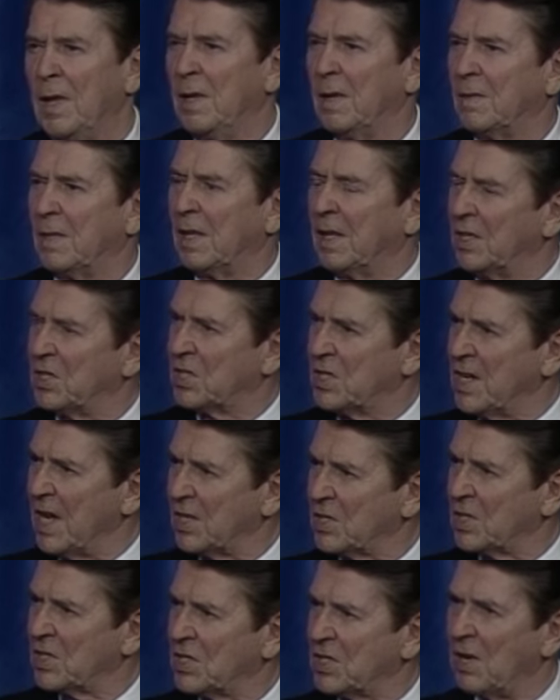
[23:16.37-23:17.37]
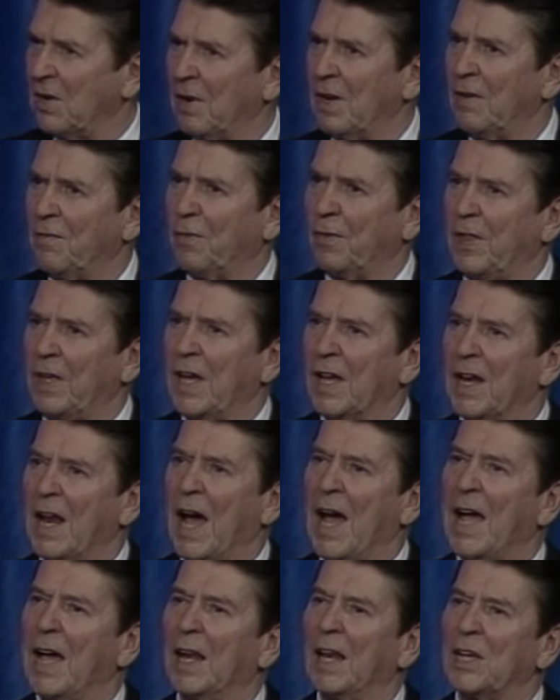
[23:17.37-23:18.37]
that is necessary for the
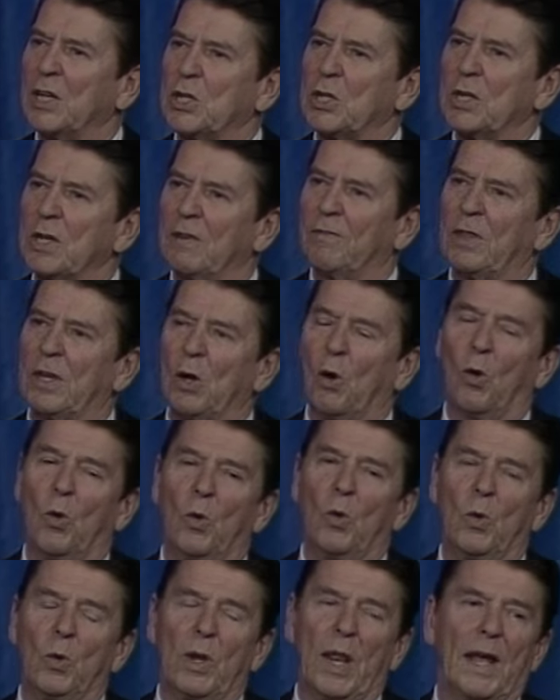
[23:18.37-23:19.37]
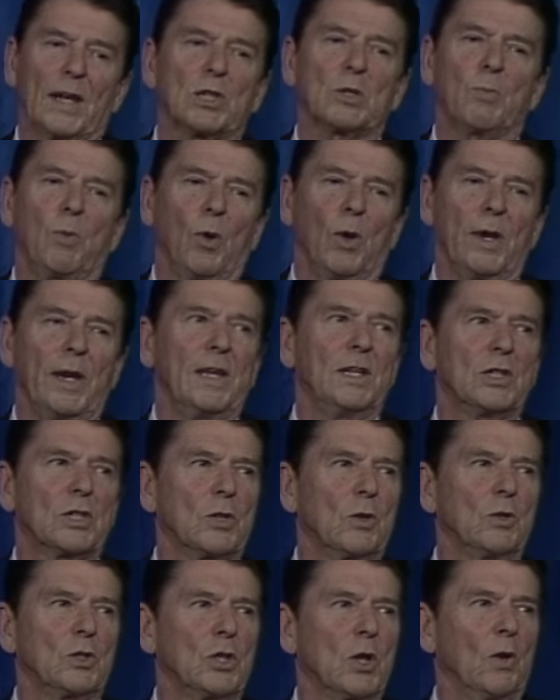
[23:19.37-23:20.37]
annihilation of the old exploiting
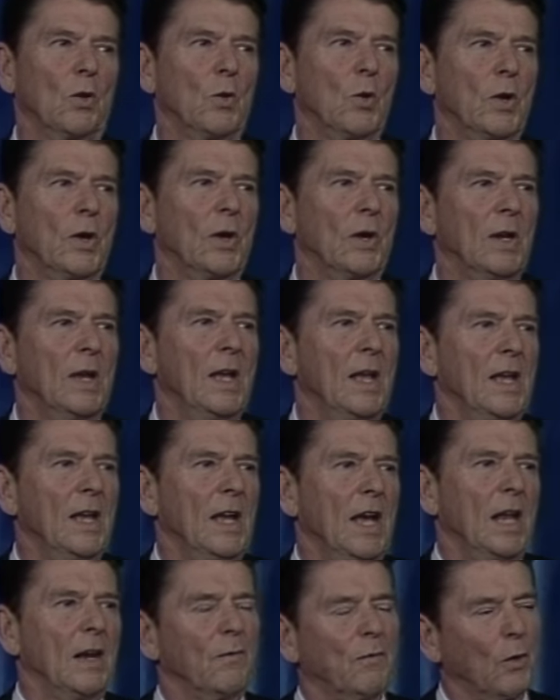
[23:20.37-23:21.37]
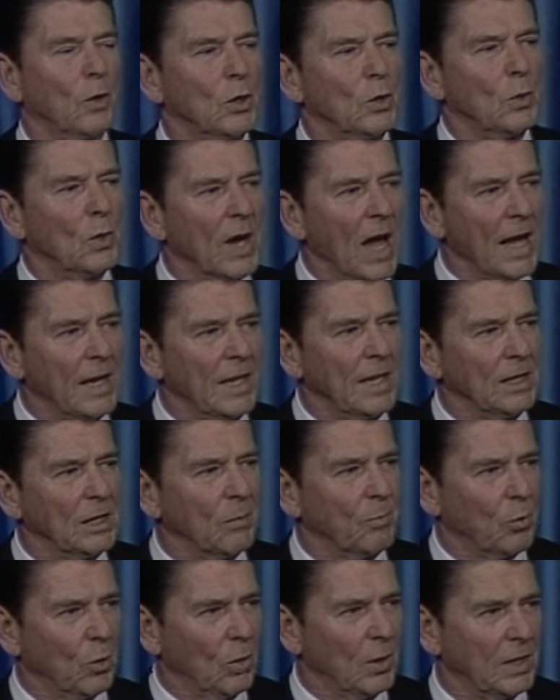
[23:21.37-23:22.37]
social order and for uniting
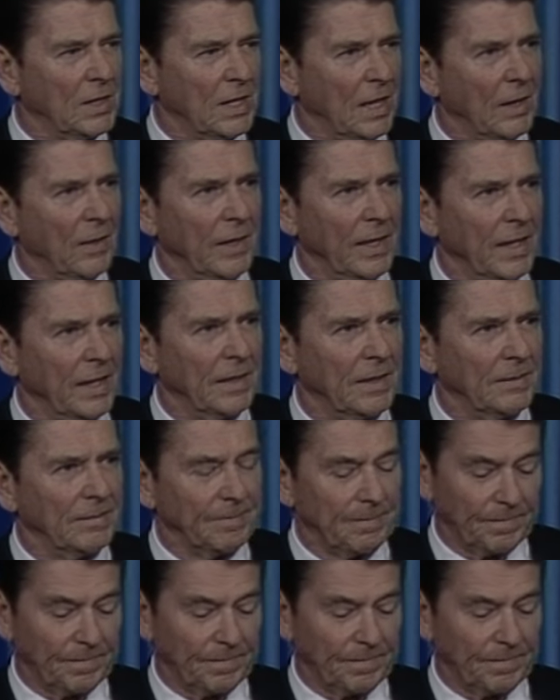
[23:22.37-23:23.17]
the proletariat.